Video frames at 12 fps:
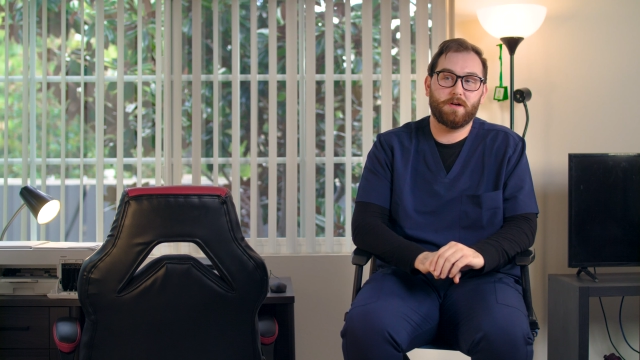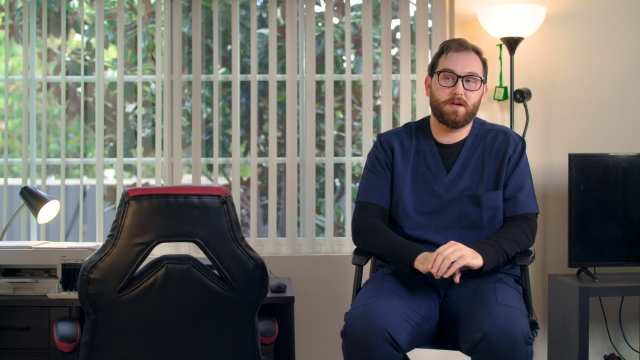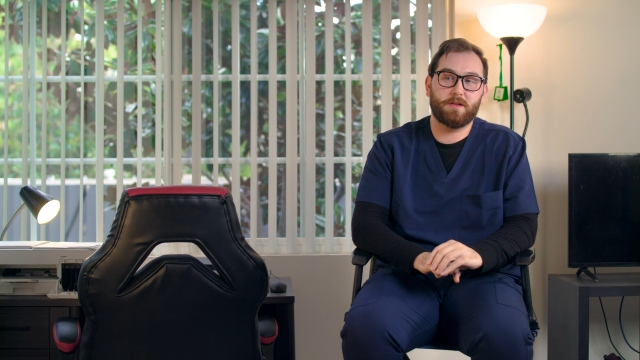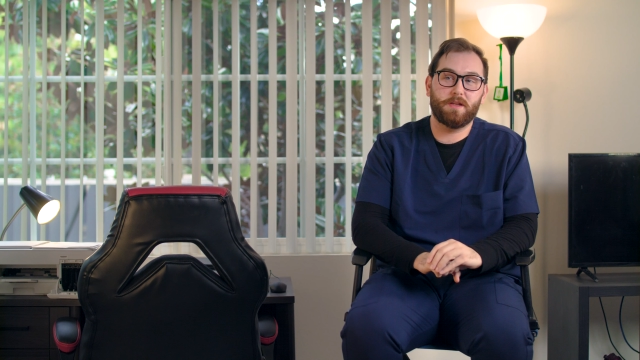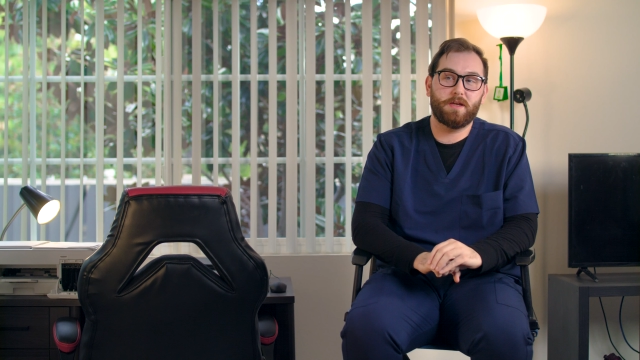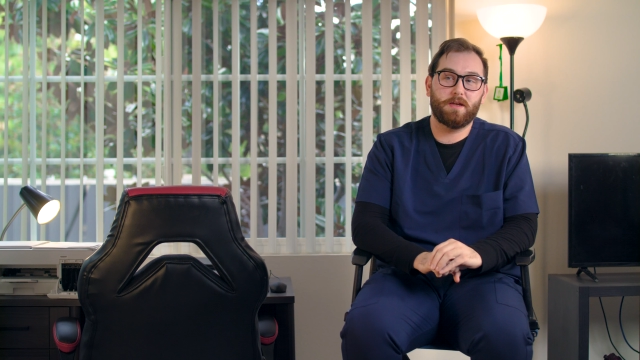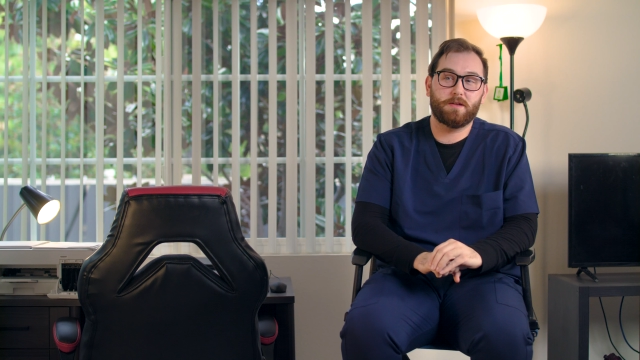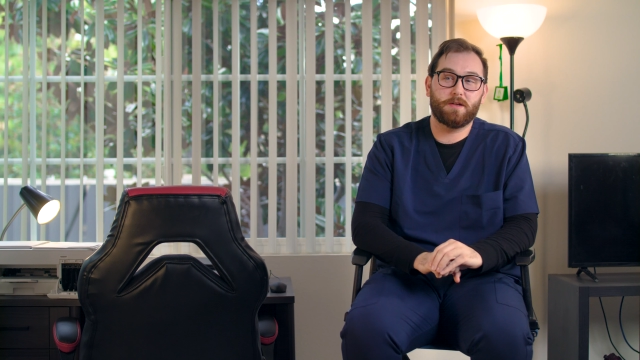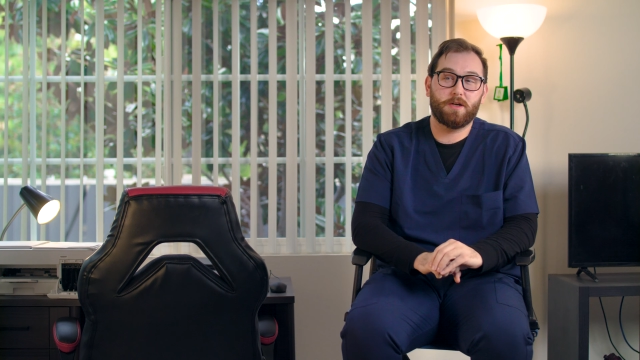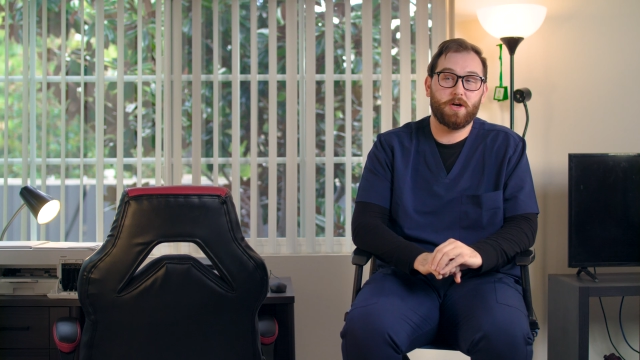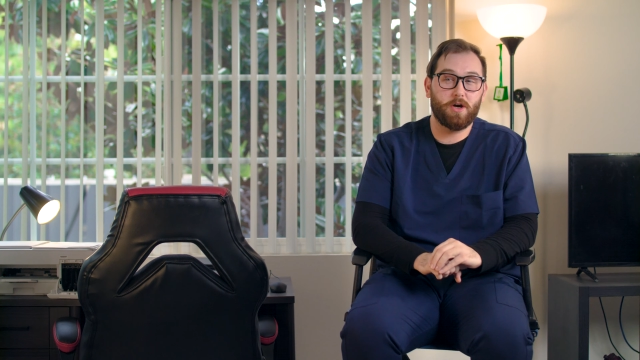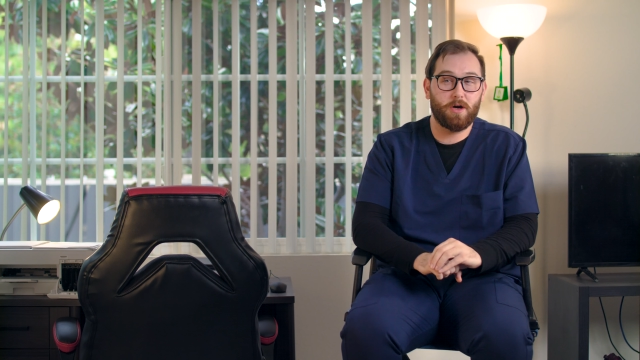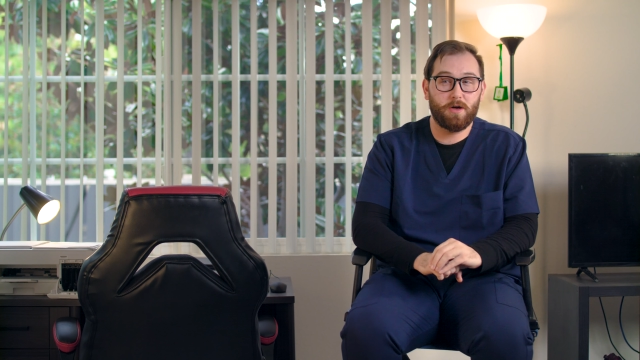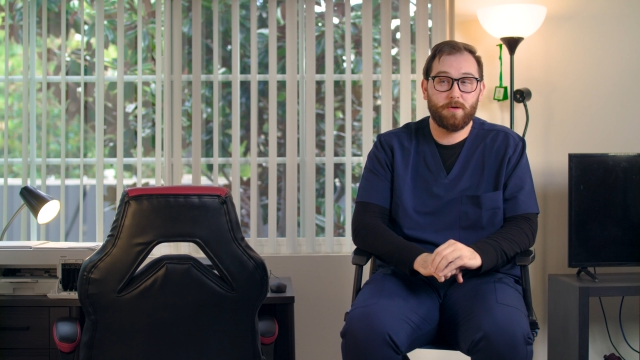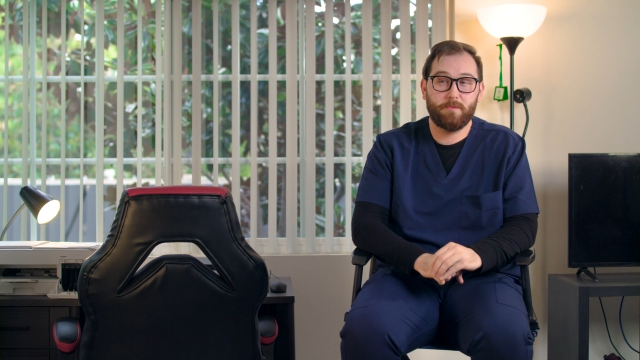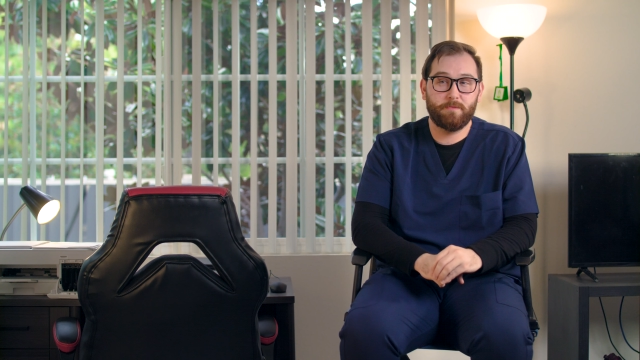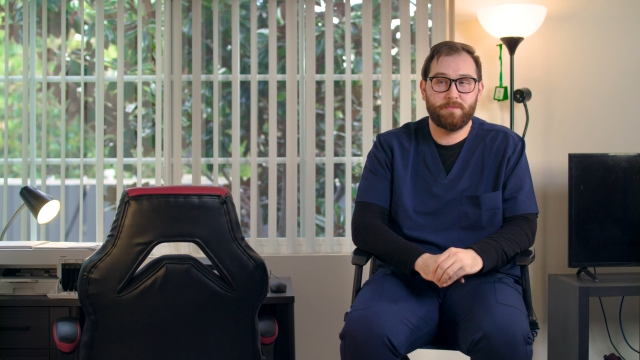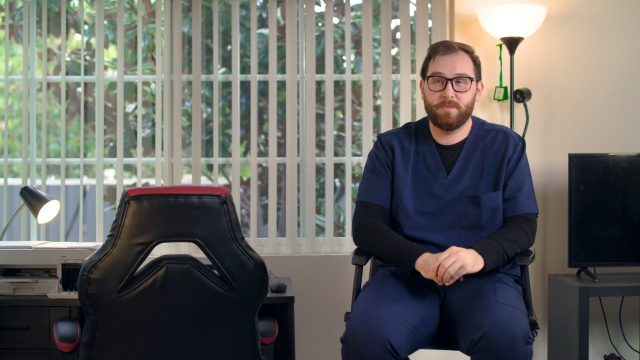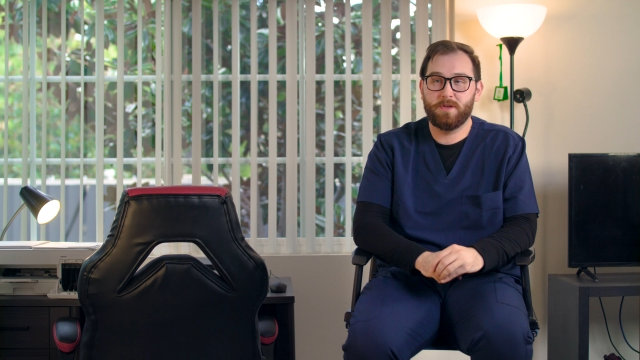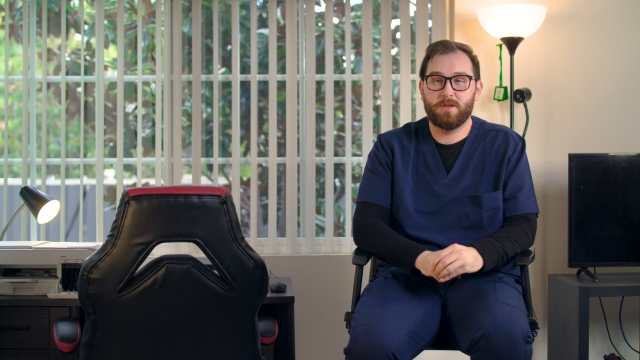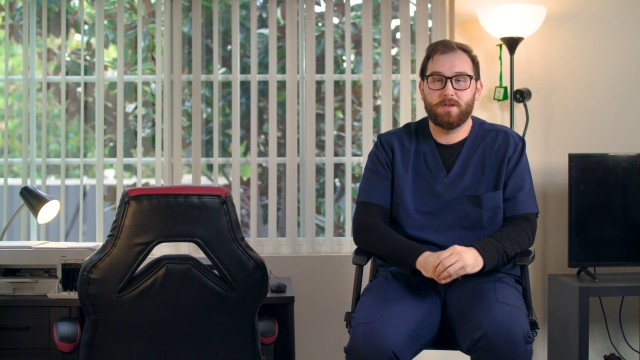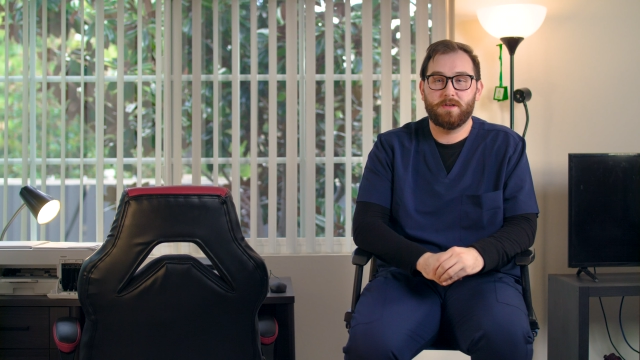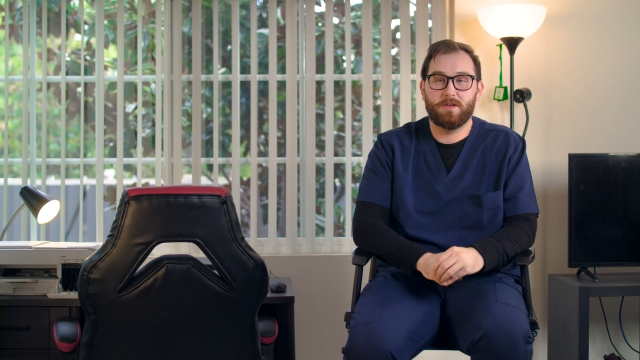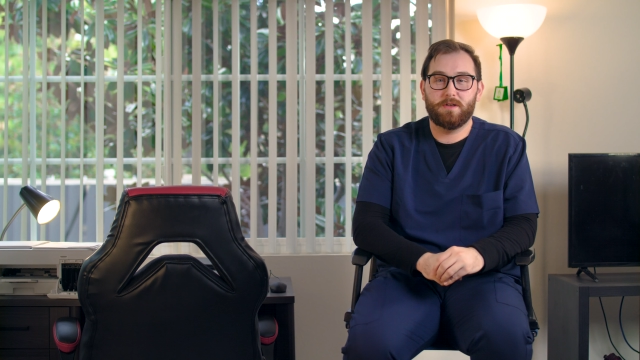oddly calm,
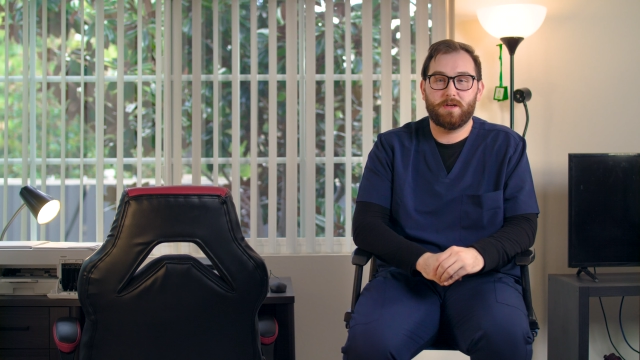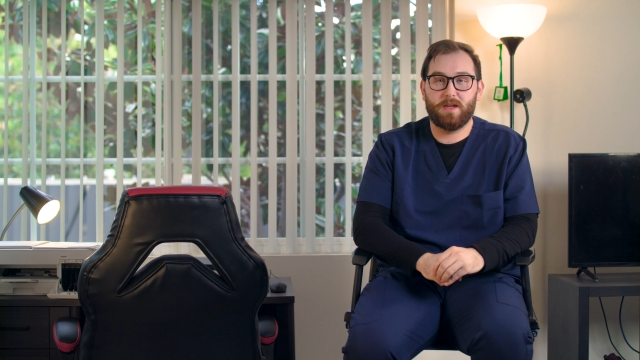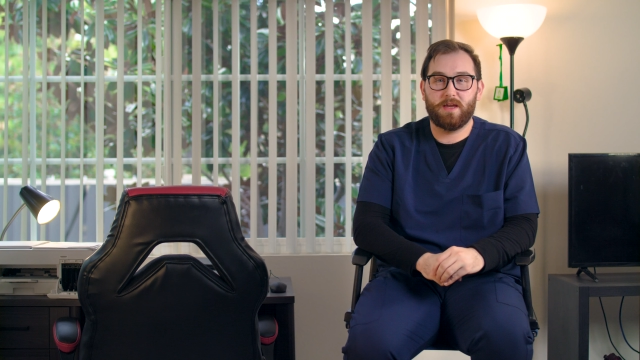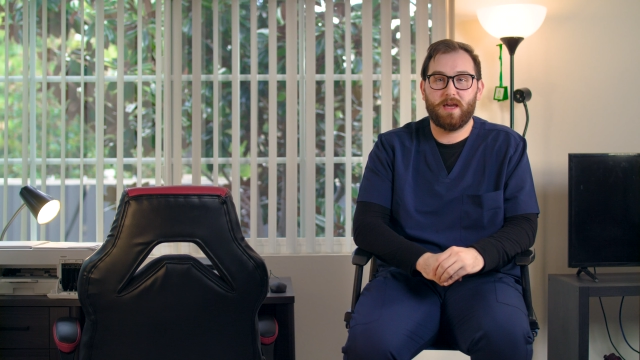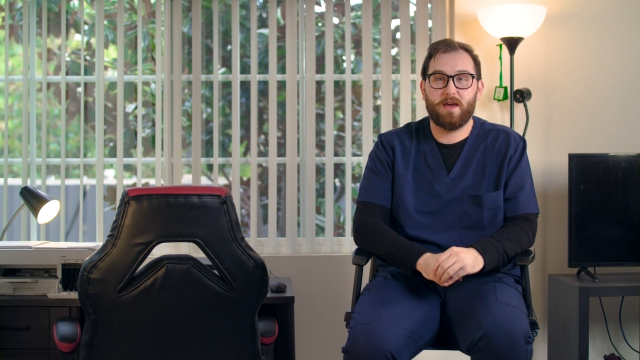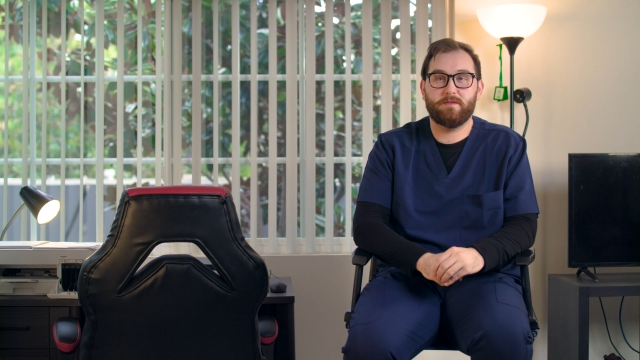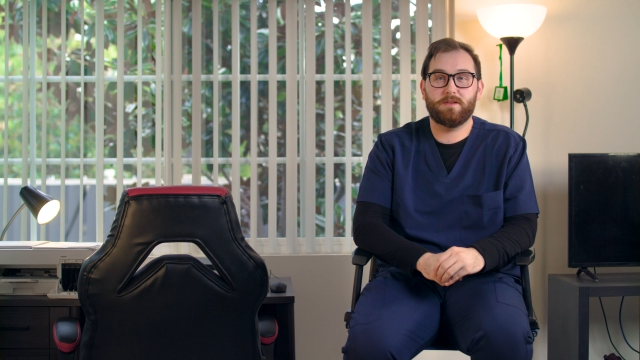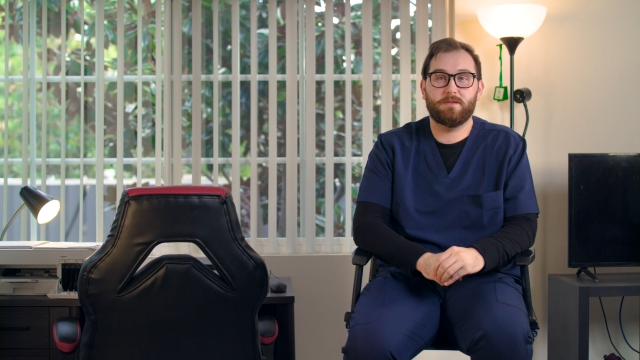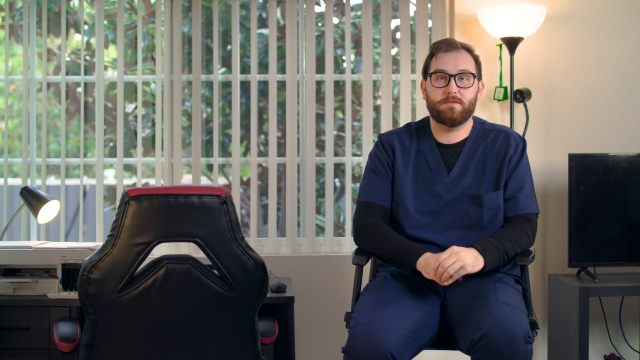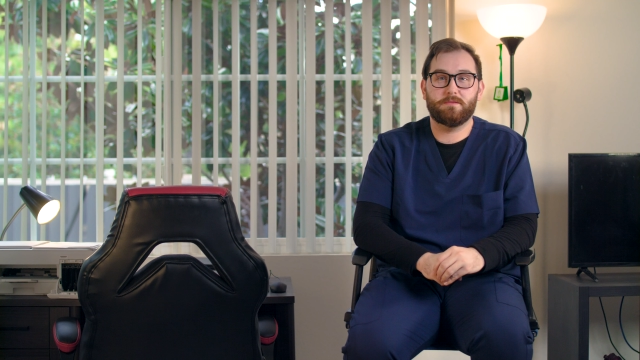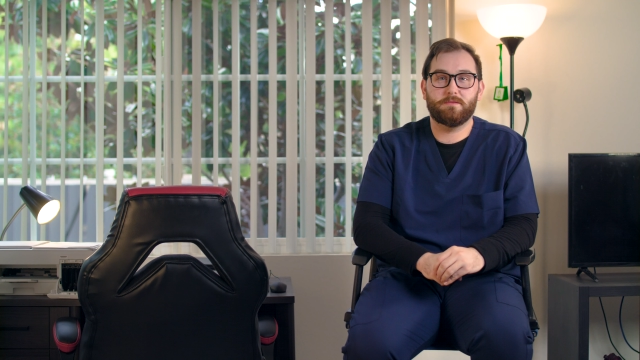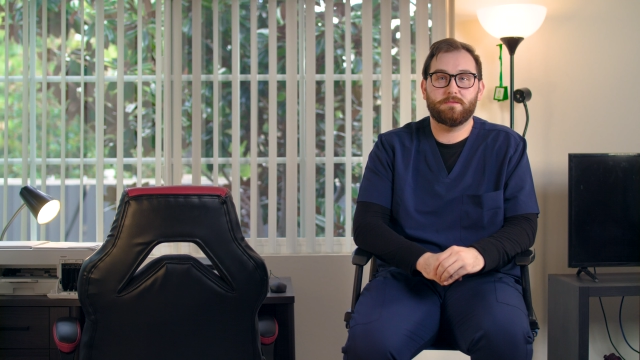and I haven't